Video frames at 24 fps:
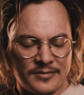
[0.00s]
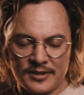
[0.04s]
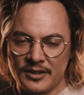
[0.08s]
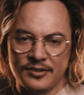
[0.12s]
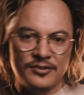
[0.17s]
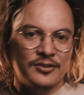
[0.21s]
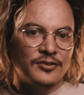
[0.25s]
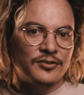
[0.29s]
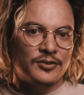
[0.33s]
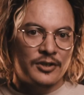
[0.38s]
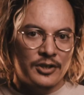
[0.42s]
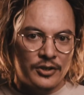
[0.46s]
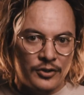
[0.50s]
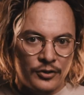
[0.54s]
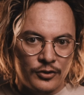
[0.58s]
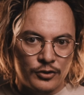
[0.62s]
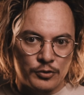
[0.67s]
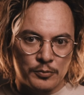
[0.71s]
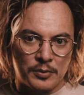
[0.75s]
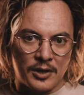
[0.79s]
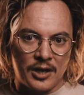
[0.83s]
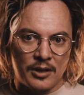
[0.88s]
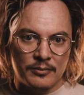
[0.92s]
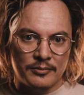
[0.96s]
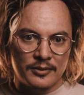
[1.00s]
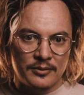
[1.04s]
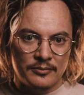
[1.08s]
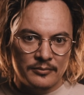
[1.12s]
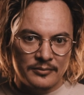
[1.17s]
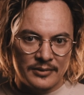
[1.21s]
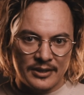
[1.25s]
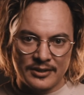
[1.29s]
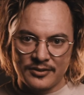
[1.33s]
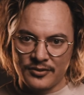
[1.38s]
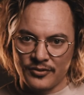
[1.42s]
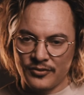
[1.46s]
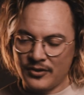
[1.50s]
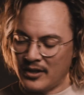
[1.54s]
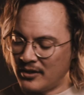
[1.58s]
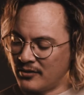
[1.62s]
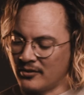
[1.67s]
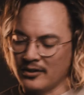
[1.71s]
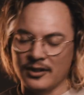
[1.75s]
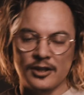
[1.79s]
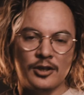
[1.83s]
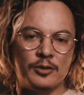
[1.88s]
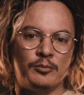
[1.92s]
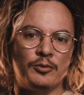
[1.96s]
This isn't a huge problem, it just
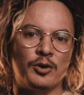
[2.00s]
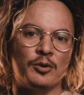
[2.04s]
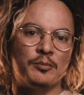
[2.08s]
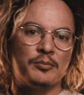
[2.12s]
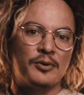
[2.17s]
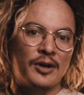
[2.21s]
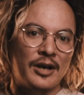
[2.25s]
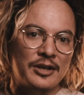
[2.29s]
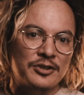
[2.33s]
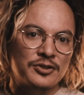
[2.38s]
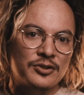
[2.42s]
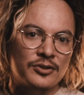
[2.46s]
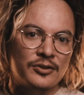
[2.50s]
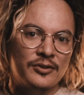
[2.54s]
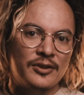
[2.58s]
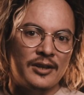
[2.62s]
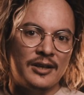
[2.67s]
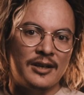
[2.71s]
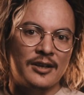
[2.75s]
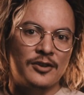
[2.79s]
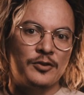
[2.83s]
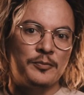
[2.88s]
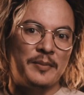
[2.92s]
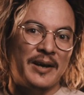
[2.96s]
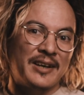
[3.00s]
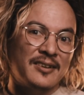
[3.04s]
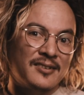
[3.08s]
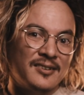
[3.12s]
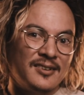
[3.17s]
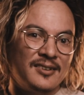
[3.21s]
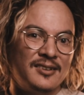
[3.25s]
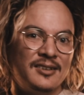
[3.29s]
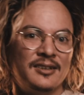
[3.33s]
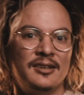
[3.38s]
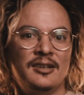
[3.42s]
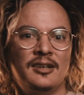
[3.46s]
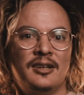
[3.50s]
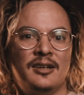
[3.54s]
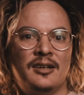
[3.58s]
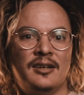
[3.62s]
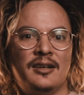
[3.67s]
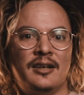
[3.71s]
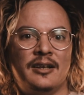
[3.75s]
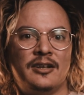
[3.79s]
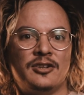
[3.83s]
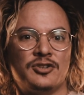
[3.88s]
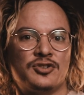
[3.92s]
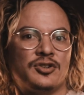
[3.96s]
takes a little more pressure than expected,
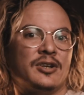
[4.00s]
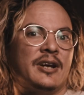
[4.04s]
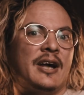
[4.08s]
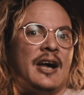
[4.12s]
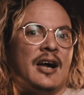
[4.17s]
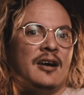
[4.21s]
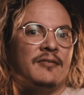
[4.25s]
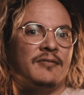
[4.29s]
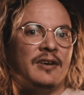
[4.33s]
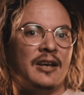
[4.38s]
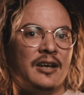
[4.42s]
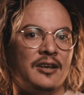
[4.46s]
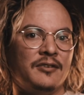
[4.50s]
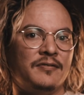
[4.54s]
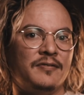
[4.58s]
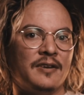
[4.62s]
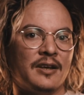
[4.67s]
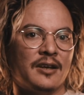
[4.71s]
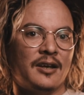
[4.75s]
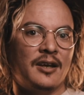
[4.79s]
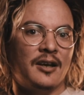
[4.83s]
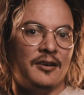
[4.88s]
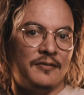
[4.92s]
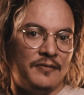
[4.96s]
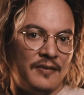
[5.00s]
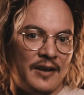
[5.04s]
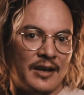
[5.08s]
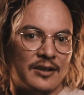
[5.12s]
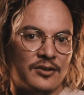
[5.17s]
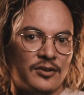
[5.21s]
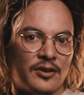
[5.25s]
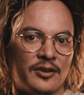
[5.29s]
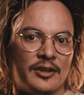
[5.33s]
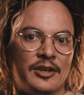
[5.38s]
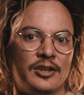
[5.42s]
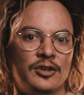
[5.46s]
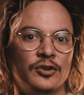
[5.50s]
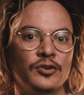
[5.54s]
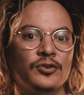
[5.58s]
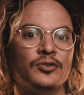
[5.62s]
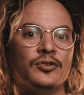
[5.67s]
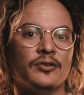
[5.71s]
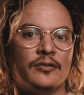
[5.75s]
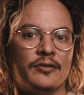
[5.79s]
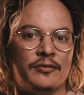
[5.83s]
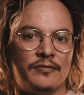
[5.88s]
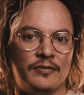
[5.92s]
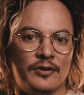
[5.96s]
and it shouldn't have any effect on the
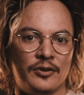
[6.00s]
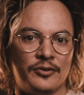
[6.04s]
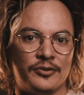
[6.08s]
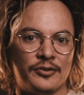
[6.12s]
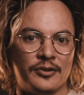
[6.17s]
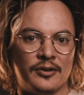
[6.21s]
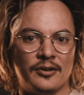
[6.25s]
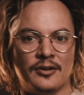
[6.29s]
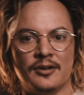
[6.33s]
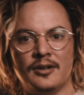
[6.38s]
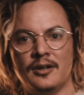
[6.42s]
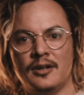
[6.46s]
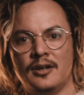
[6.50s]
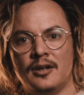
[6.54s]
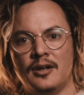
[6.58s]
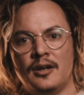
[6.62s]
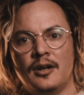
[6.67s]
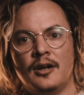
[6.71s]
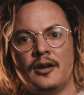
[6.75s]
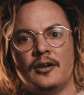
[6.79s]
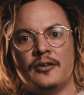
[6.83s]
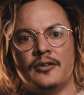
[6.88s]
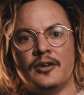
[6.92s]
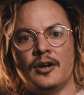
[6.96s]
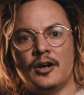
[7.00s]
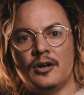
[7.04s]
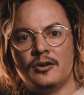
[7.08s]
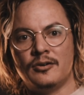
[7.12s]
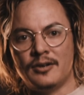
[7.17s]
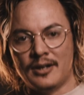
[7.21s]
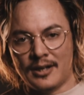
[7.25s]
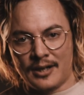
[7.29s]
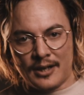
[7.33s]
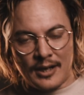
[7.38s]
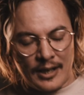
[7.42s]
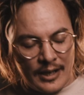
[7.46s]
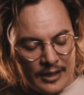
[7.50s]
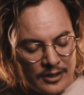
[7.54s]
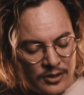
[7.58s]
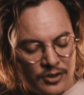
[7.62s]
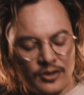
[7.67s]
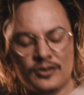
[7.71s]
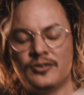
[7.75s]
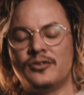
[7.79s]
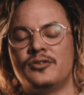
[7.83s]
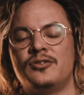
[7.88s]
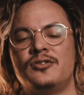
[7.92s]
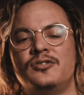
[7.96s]
use of the filter. Though I
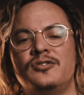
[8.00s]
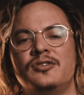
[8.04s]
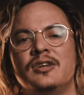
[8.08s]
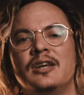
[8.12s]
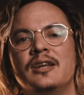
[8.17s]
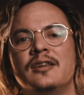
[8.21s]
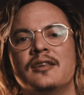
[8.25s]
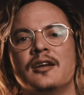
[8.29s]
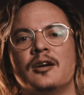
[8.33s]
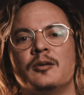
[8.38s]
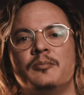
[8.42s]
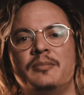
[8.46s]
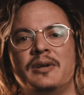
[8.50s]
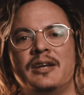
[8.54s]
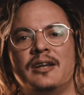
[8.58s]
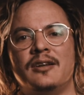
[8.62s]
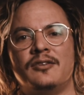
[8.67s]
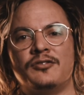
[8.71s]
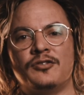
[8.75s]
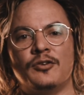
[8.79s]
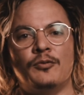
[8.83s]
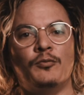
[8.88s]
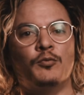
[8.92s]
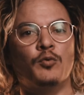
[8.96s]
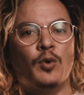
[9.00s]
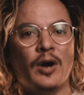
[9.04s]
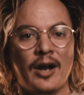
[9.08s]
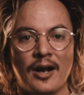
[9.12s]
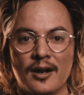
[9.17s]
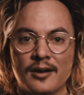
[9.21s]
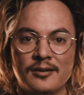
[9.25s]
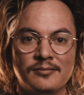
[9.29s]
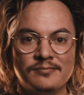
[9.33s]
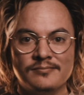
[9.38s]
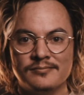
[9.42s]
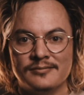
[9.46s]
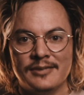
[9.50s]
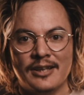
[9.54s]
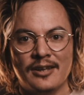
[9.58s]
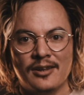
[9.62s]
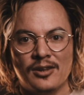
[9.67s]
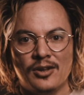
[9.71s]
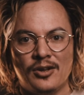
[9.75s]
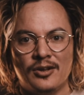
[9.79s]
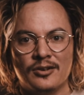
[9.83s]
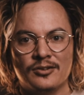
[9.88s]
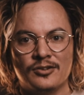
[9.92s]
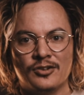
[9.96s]
could see there being some wear in the
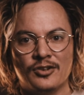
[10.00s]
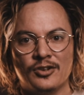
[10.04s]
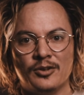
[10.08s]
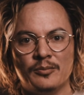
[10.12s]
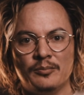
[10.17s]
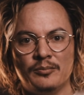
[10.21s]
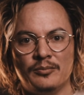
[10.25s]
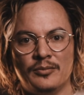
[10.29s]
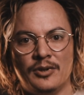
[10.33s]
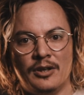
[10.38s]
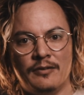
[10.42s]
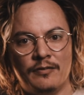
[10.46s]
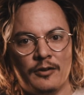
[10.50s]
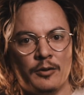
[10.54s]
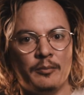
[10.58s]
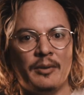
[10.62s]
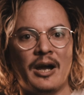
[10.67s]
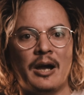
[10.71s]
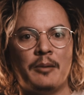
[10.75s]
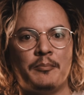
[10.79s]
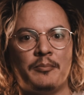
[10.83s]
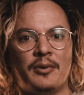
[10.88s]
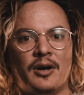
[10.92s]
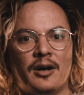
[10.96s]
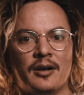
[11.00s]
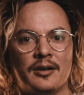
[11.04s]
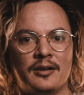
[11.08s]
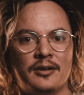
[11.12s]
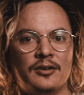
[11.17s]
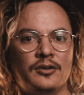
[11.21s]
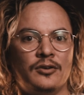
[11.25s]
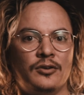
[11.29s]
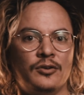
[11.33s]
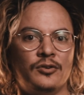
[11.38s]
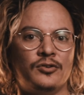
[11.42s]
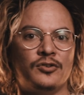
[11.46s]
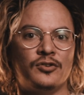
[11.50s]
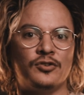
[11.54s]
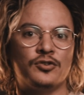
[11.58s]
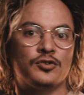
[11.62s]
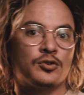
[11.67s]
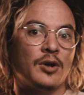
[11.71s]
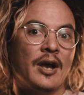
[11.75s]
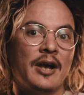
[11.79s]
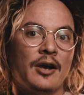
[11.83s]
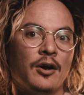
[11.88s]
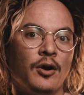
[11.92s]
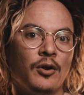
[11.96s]
long term. If your matte box uses
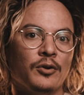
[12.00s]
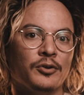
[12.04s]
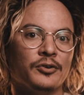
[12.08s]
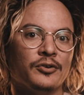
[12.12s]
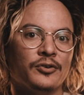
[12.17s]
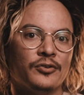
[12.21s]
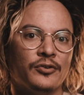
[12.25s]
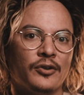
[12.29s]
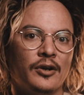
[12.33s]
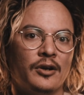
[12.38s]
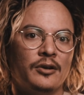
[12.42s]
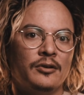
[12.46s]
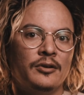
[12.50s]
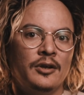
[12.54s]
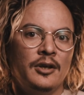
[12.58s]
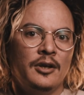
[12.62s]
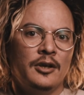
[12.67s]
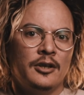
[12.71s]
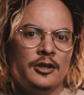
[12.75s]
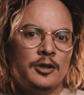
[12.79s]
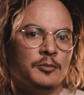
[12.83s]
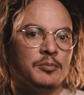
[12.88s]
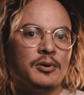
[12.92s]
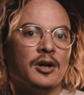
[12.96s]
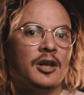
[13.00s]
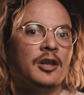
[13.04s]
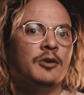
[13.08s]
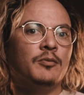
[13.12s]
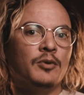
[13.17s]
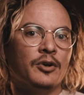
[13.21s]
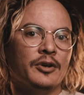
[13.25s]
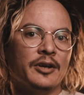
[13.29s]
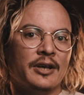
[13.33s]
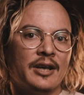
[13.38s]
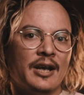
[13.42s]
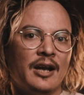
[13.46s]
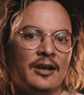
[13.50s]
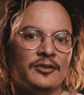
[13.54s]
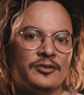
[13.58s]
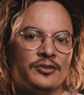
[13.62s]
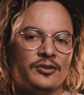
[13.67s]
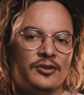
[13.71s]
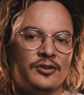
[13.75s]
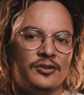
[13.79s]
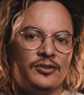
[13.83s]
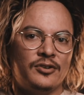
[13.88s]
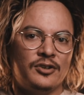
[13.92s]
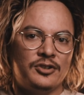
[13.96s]
tray holders though, you probably won't
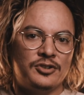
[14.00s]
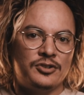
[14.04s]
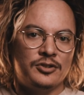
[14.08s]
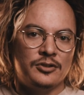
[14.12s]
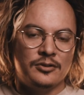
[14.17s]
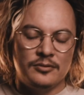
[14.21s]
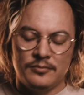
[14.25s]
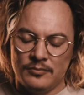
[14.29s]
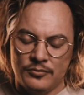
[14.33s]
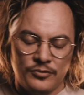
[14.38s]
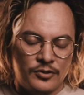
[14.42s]
encounter this issue.